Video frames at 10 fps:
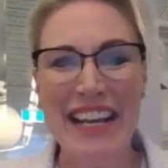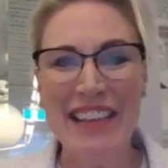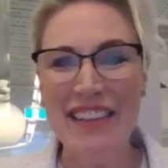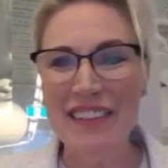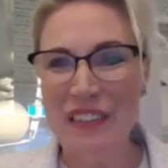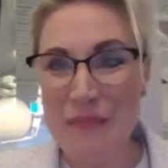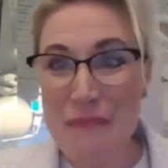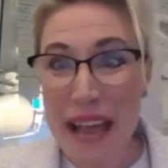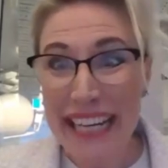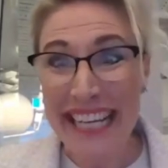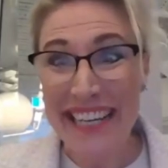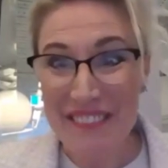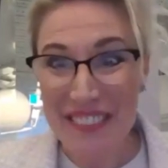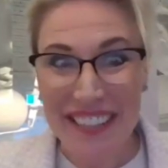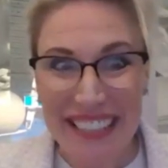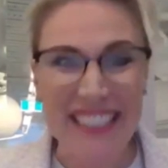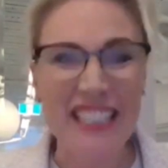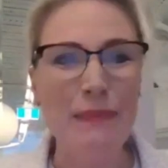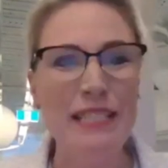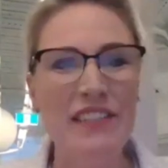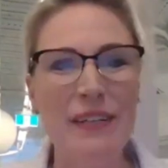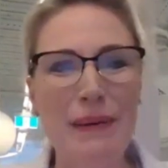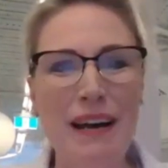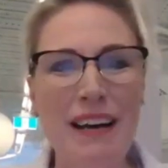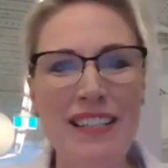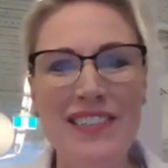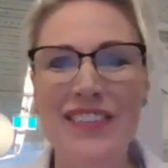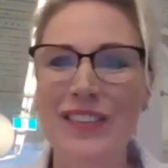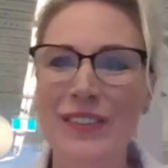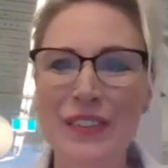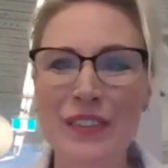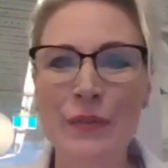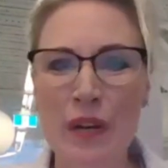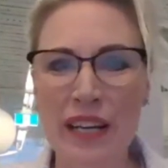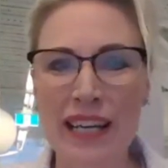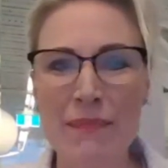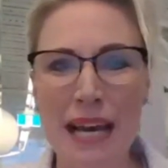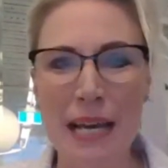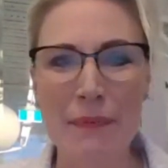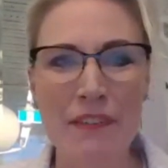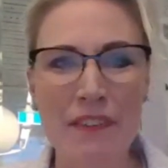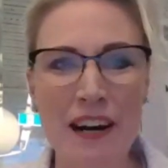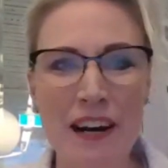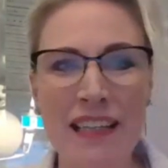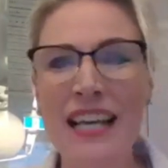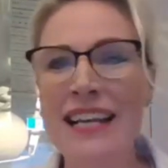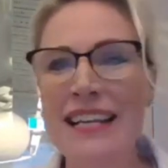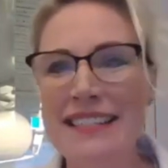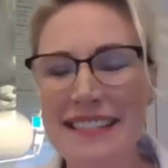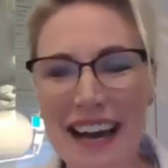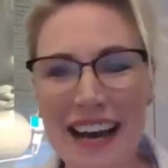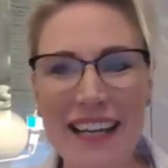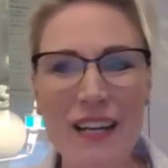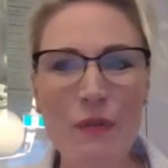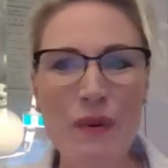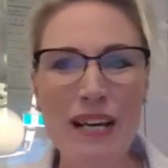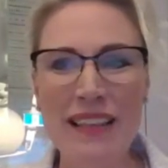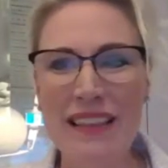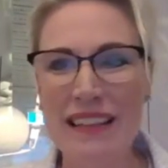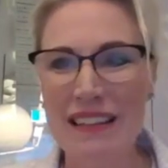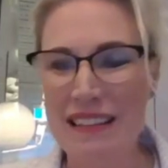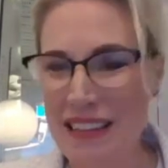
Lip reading: the many and various specific parts of an audit working paper file, starting with